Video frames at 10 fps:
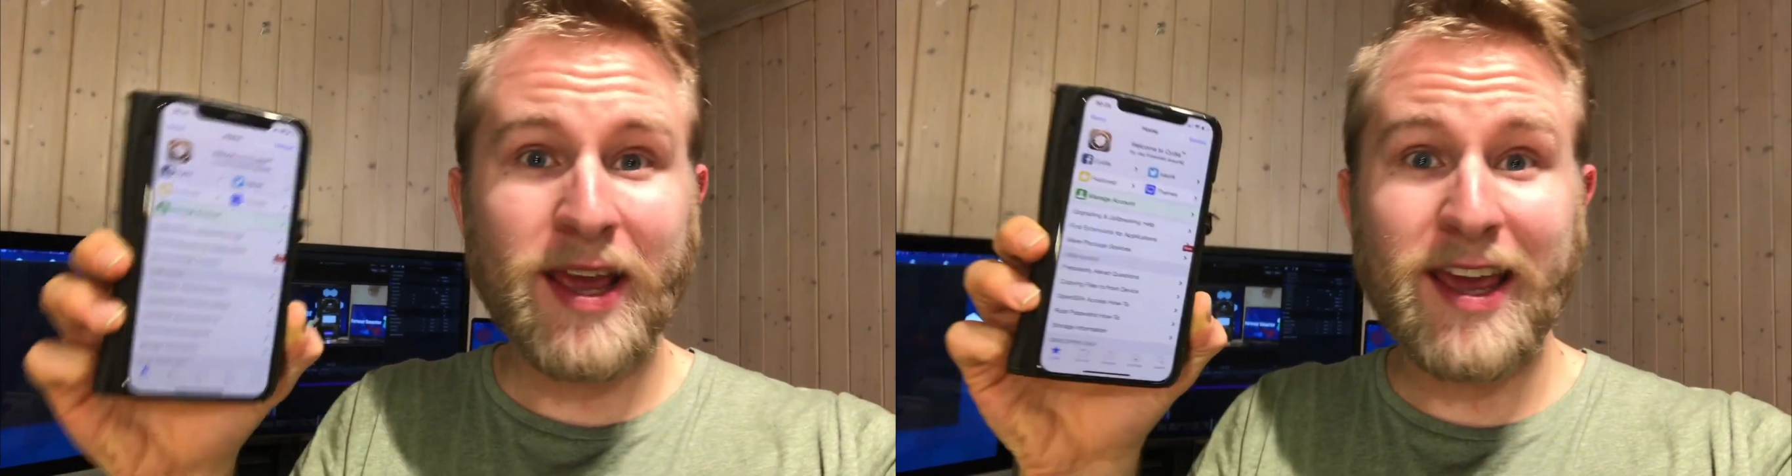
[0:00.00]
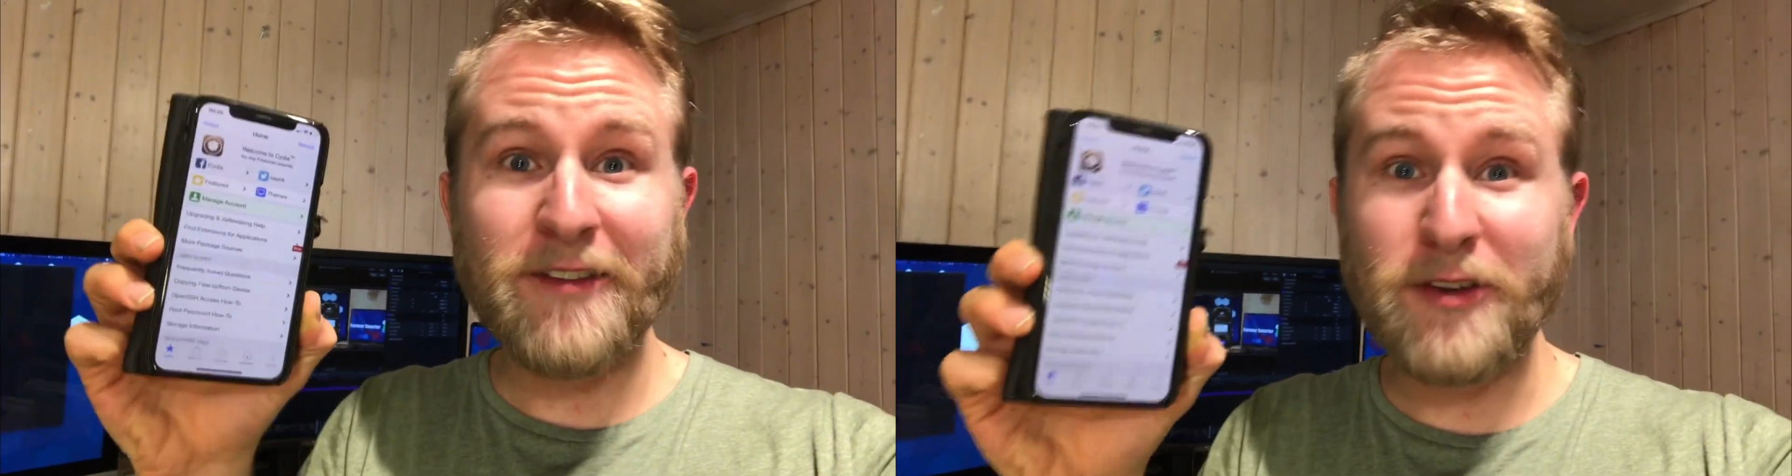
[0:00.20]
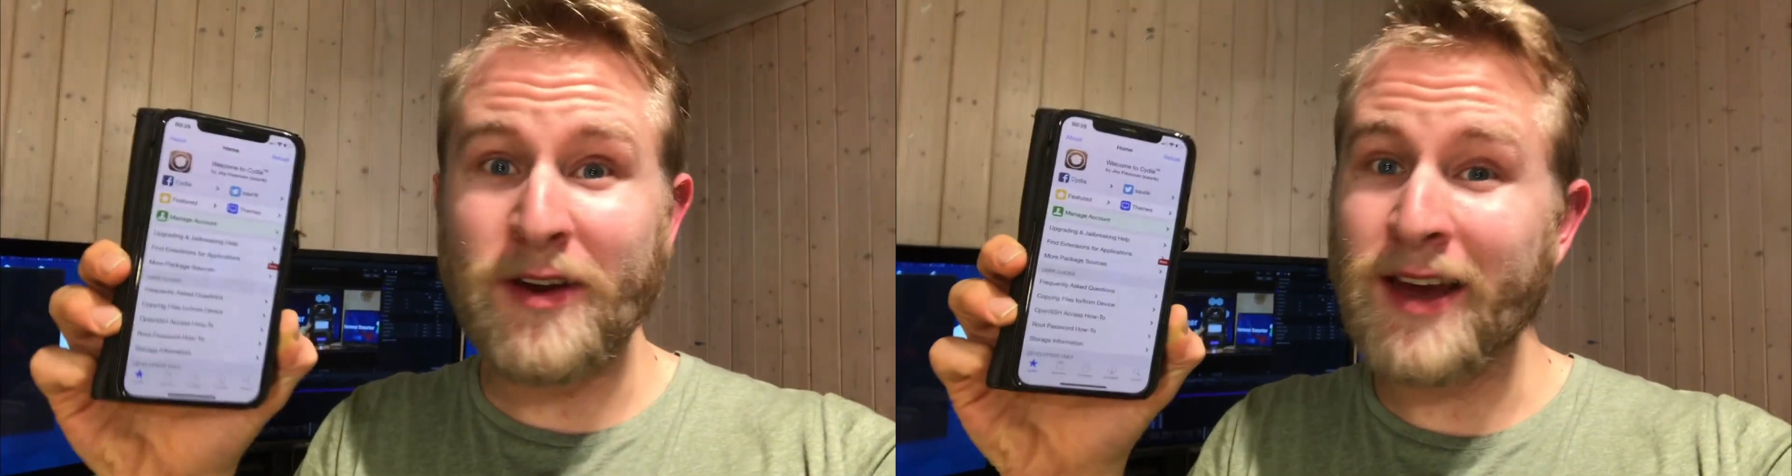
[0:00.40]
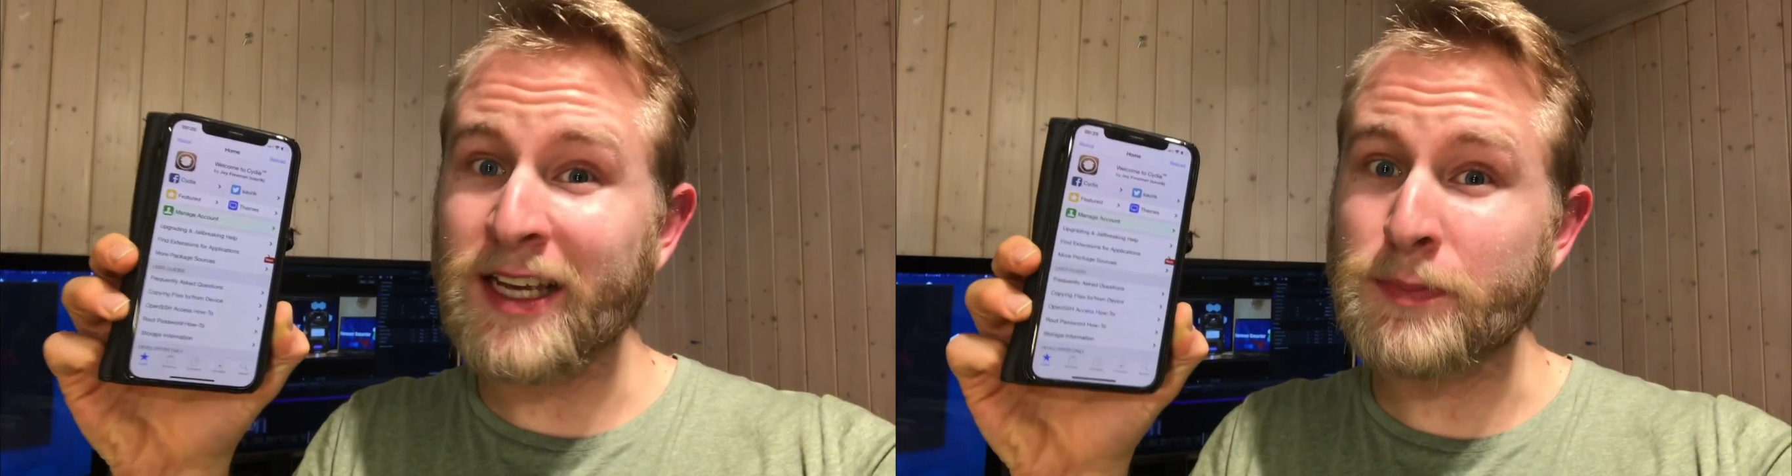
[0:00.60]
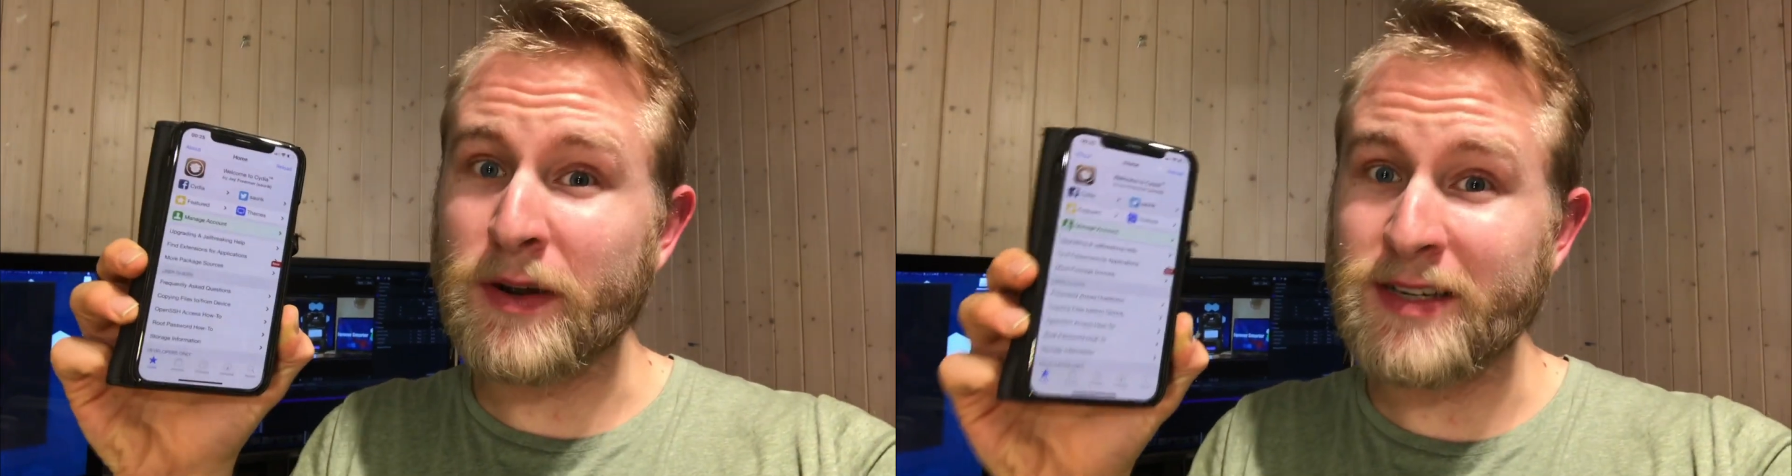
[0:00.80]
If you
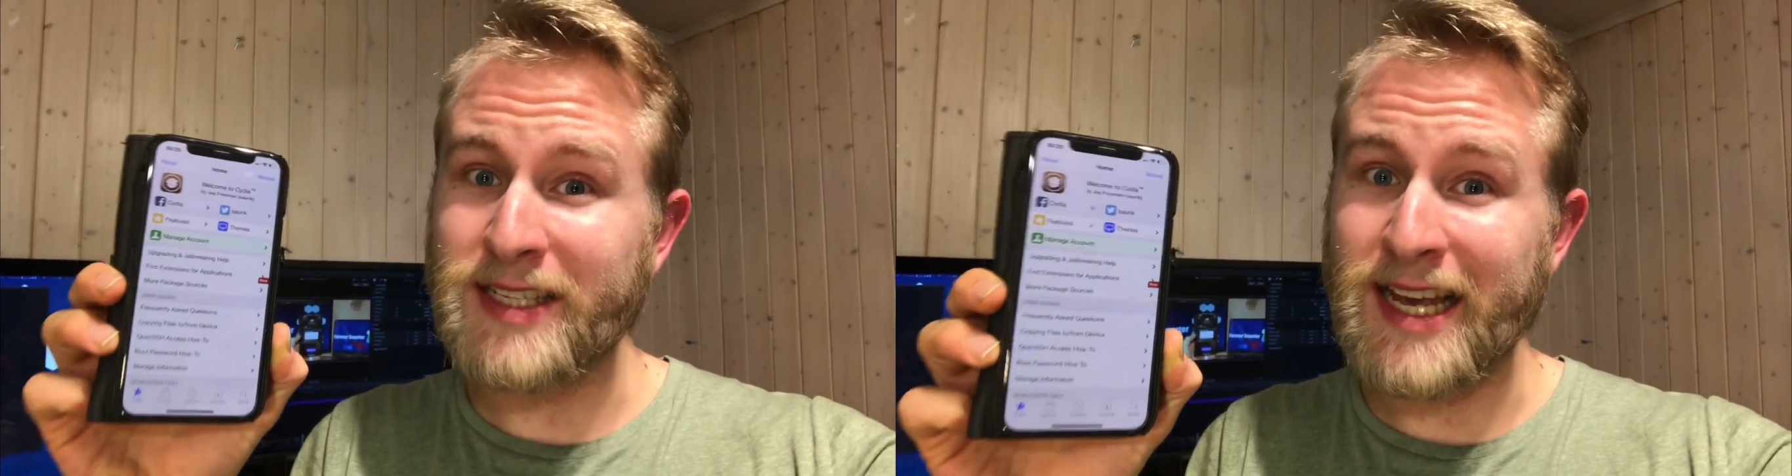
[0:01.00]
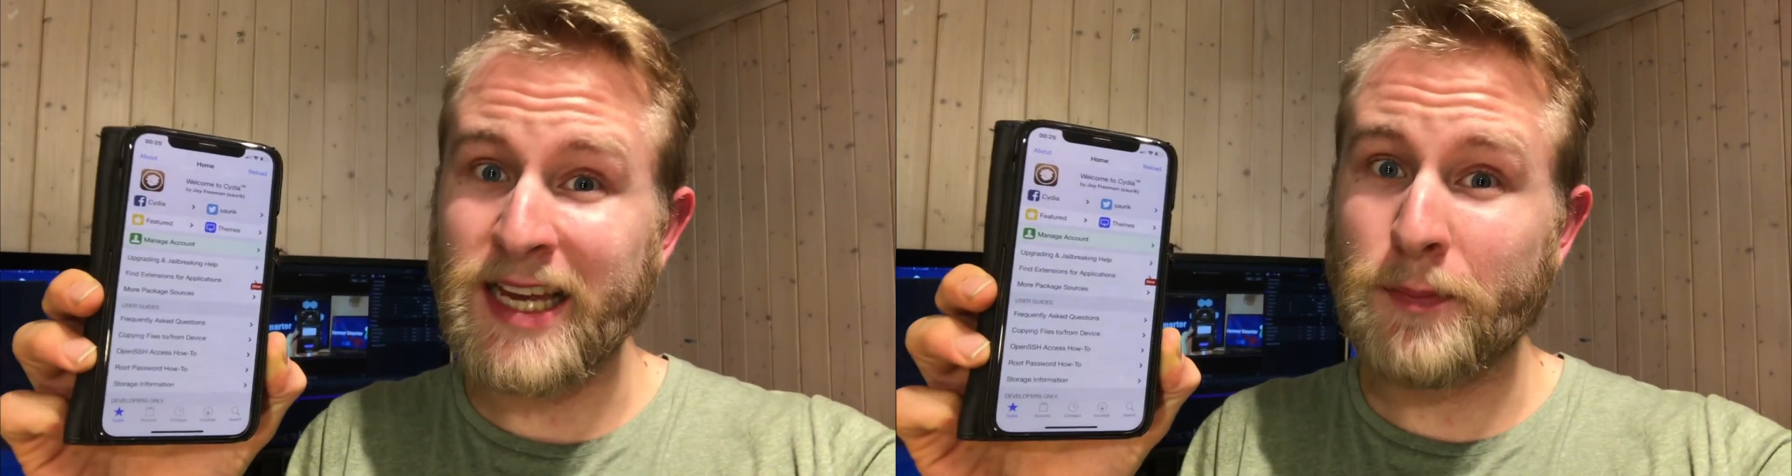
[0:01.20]
experience any